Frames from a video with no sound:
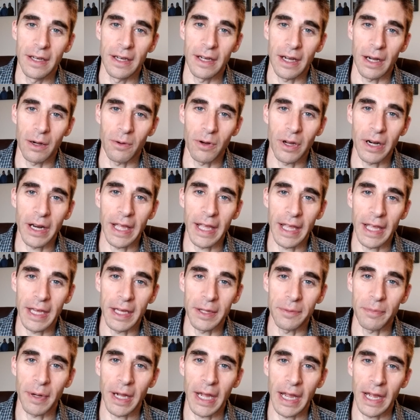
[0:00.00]
I want to
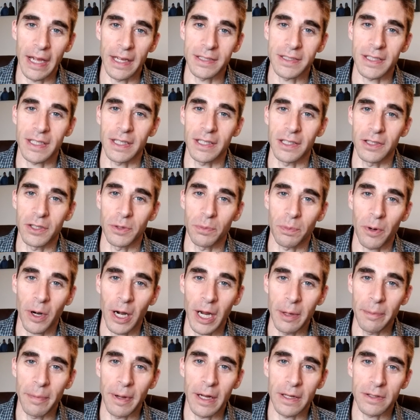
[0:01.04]
end by asking you to
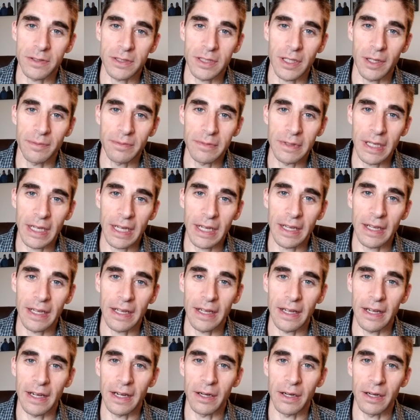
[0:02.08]
pray about something.